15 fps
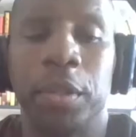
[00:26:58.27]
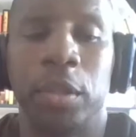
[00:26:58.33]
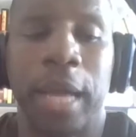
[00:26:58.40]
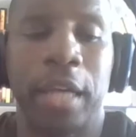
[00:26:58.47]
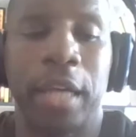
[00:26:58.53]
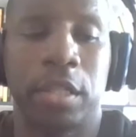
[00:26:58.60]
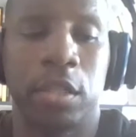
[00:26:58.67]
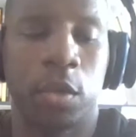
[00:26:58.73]

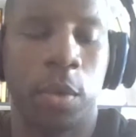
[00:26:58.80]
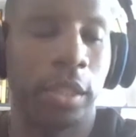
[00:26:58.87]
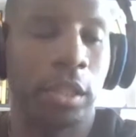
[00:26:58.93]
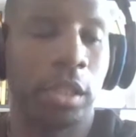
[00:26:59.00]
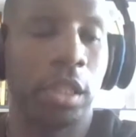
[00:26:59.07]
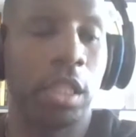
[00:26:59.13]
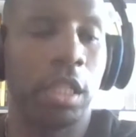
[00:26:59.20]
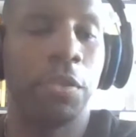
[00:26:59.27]
ask this
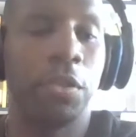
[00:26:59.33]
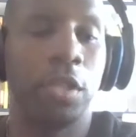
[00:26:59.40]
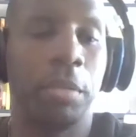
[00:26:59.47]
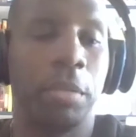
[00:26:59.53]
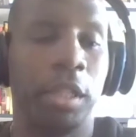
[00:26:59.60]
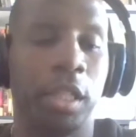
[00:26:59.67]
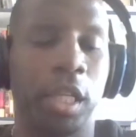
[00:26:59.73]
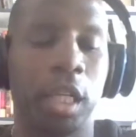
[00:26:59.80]
question, and if you see
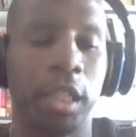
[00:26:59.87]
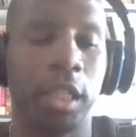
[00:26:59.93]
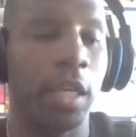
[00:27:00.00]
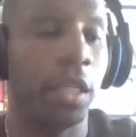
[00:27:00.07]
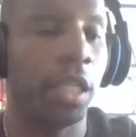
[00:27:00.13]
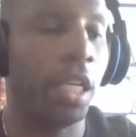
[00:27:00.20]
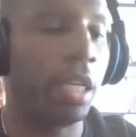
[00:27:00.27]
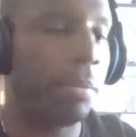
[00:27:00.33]
me duck
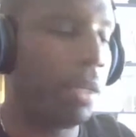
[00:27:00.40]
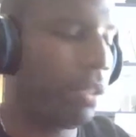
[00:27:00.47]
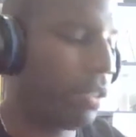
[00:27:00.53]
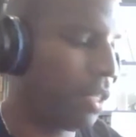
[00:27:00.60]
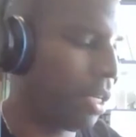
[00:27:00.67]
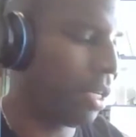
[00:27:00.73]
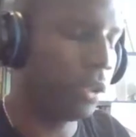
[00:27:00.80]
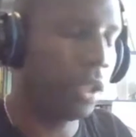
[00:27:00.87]
down again, it means
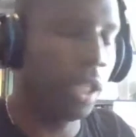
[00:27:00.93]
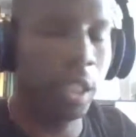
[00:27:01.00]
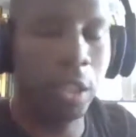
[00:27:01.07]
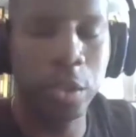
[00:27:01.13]
that I'm trying to